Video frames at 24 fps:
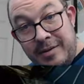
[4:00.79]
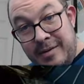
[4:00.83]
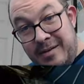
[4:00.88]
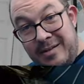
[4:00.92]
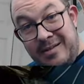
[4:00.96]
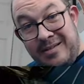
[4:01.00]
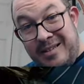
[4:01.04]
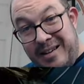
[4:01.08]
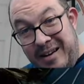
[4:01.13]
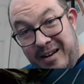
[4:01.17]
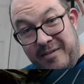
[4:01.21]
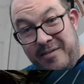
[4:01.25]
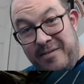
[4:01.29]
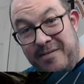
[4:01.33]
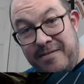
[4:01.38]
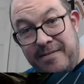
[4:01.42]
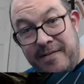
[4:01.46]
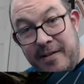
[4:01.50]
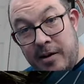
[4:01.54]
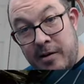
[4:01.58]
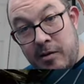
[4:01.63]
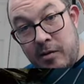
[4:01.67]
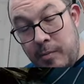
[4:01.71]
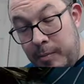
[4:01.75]
like
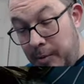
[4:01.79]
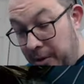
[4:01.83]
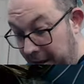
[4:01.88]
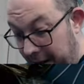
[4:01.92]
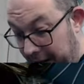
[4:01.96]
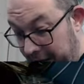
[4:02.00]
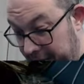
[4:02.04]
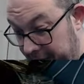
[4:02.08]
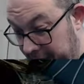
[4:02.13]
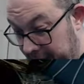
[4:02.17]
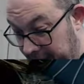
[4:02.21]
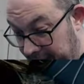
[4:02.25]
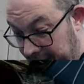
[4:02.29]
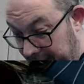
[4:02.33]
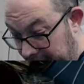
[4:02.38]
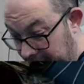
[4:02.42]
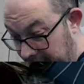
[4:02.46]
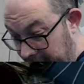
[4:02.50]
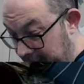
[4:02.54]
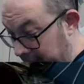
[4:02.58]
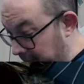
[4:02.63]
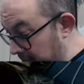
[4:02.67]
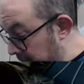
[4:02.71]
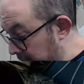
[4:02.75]
funnel plastic down
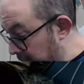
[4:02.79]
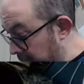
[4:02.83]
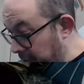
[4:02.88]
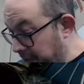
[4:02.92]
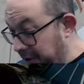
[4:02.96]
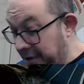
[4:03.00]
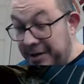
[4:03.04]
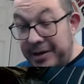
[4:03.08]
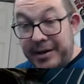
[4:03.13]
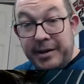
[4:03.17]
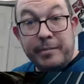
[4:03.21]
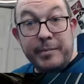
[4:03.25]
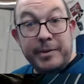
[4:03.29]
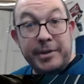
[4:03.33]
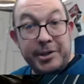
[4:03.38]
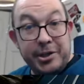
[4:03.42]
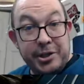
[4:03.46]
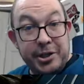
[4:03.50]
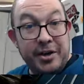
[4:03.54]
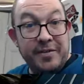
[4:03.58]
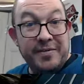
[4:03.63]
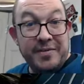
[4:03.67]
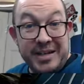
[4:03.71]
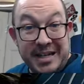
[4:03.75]
at this so that it could be
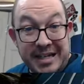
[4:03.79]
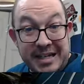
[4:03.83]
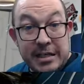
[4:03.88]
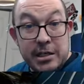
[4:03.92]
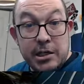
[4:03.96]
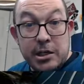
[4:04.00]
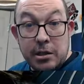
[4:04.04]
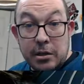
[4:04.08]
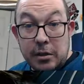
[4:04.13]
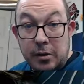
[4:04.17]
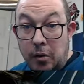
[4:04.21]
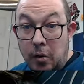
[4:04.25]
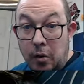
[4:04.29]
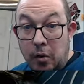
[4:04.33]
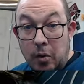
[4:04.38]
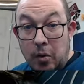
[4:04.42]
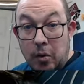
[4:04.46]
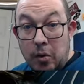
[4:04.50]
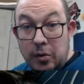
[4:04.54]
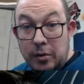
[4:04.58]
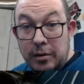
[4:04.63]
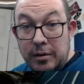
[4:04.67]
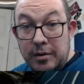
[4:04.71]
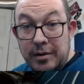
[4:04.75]
shoved into the hole
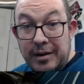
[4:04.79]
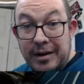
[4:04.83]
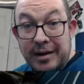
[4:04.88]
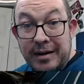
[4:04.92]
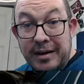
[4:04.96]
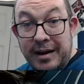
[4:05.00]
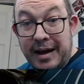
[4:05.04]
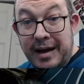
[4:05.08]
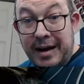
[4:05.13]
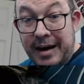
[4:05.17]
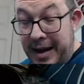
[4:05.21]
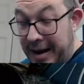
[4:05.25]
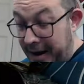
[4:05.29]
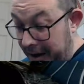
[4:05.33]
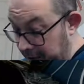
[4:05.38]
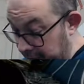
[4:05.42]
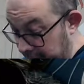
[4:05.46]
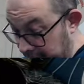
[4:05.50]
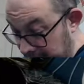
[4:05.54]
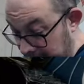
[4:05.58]
and not actually